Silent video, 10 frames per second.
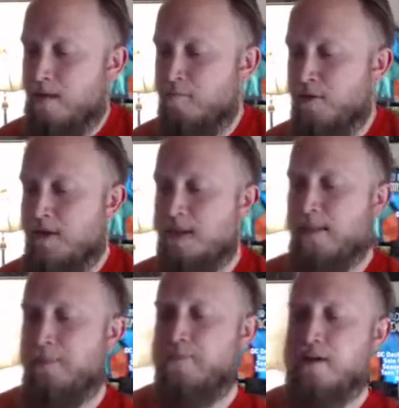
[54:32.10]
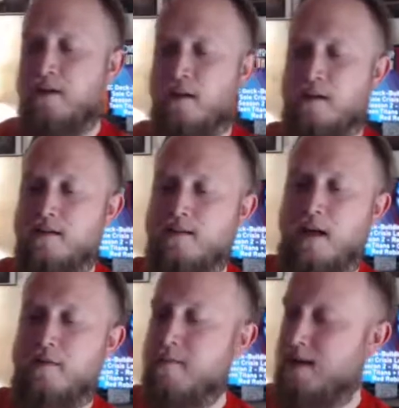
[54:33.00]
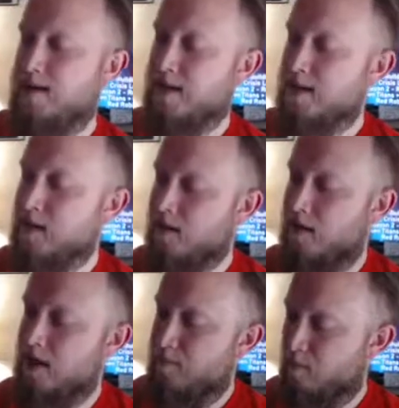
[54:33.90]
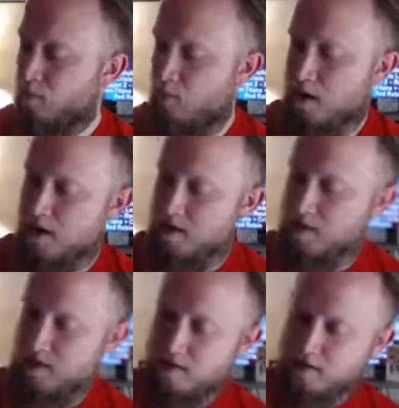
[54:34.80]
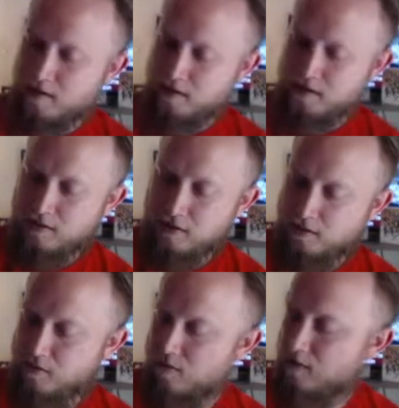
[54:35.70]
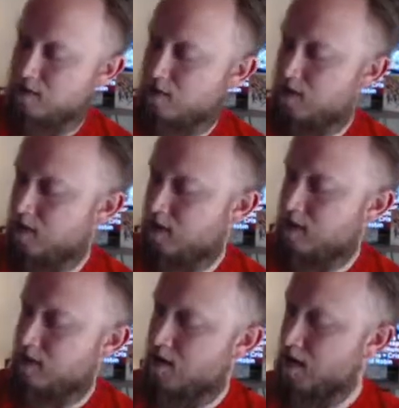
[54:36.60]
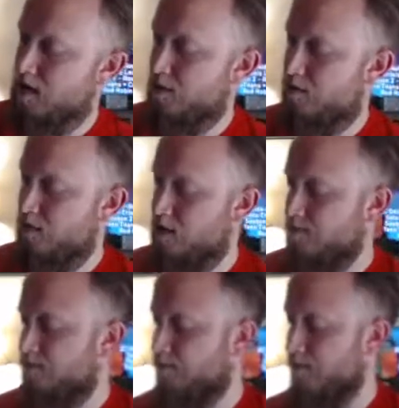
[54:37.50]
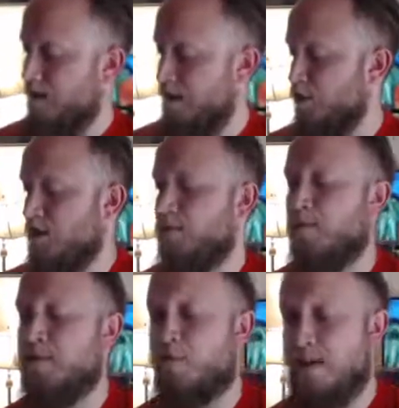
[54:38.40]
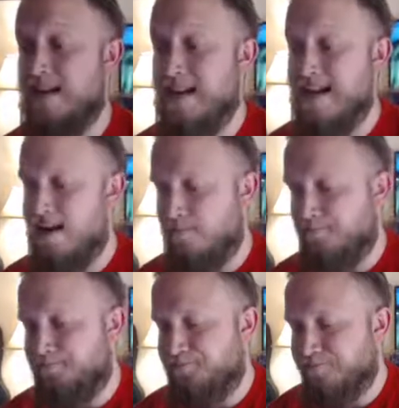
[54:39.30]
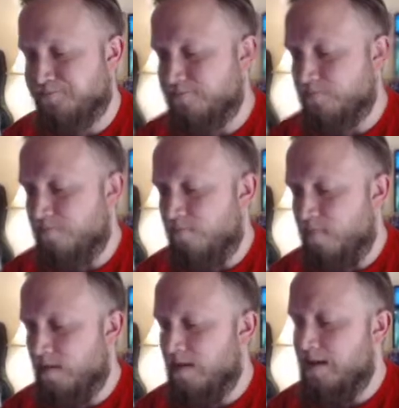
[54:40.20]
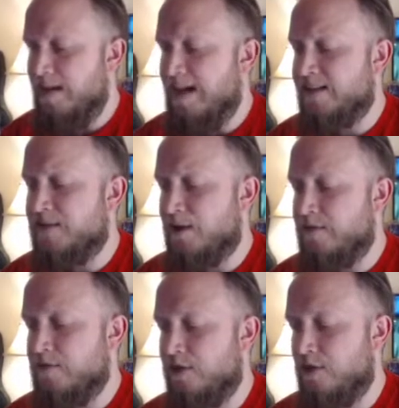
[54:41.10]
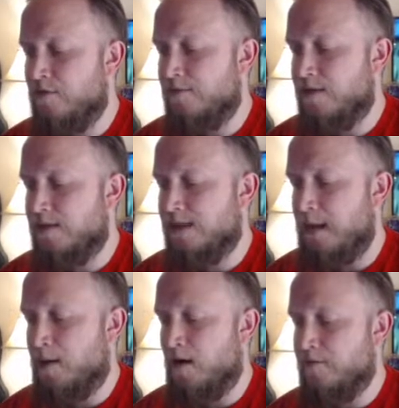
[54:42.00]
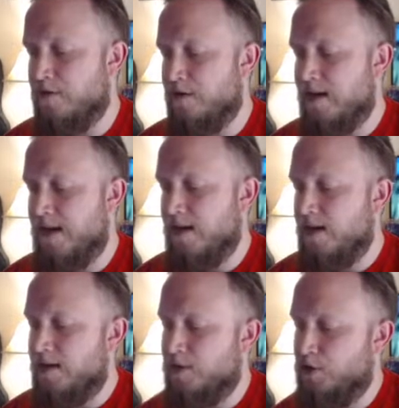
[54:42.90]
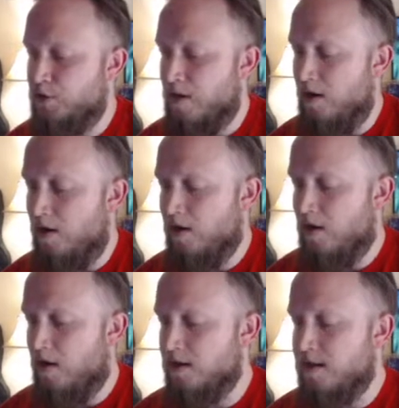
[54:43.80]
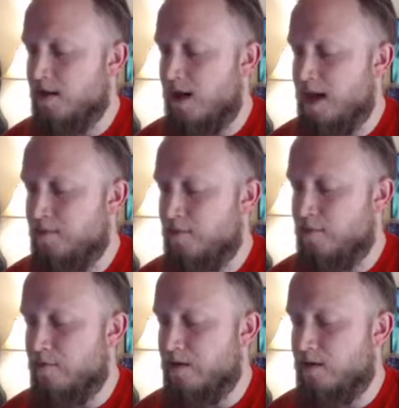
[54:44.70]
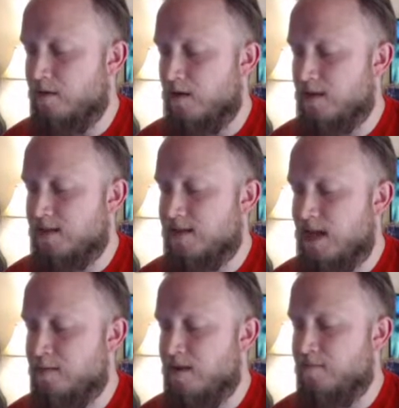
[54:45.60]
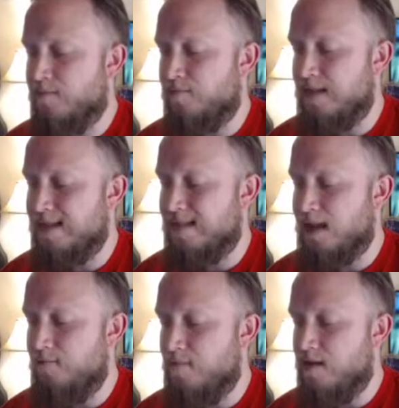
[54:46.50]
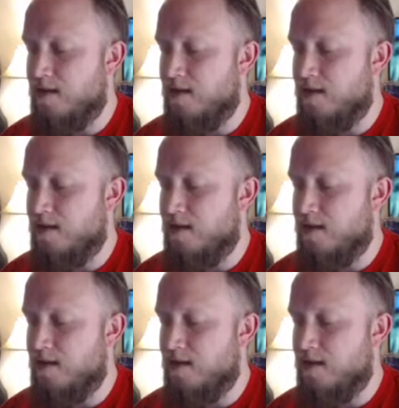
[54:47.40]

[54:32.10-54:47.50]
Put the top 3 cards of the main deck into the lineup. 1, 2, and 3. Energy absorption we need. At the start of your turn, reveal the top card of your deck. Destroy all cards in the lineup with the revealed card's type and replace them.